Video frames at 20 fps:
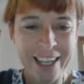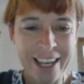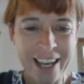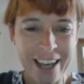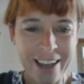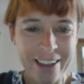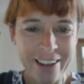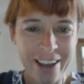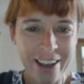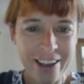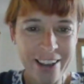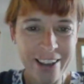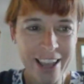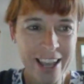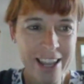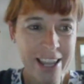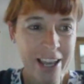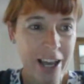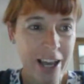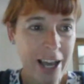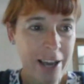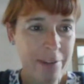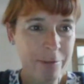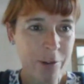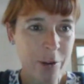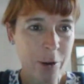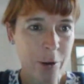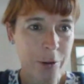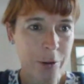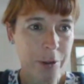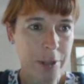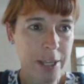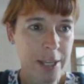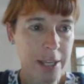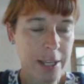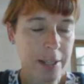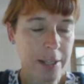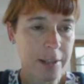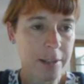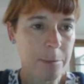Okay, yeah, I have got
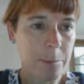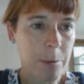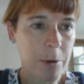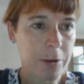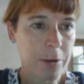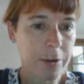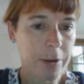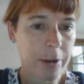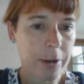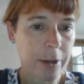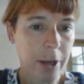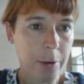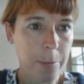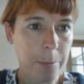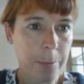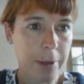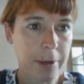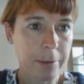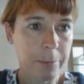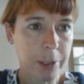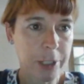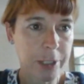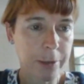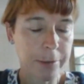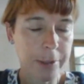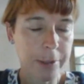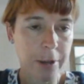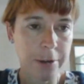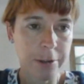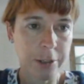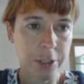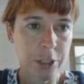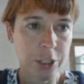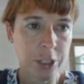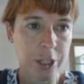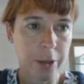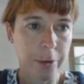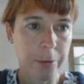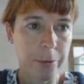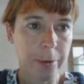the MOOC open, which I was going to
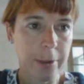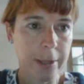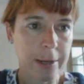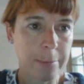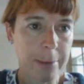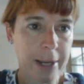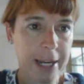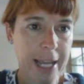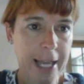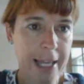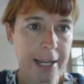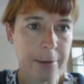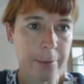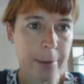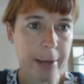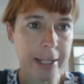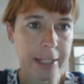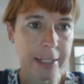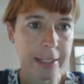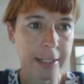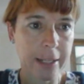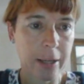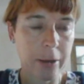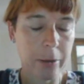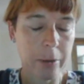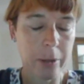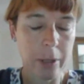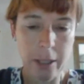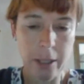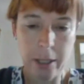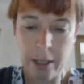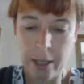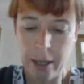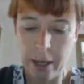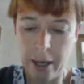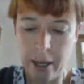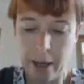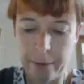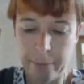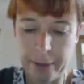show in a minute anyway, so
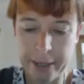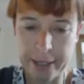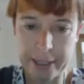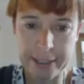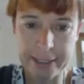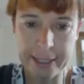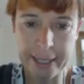I can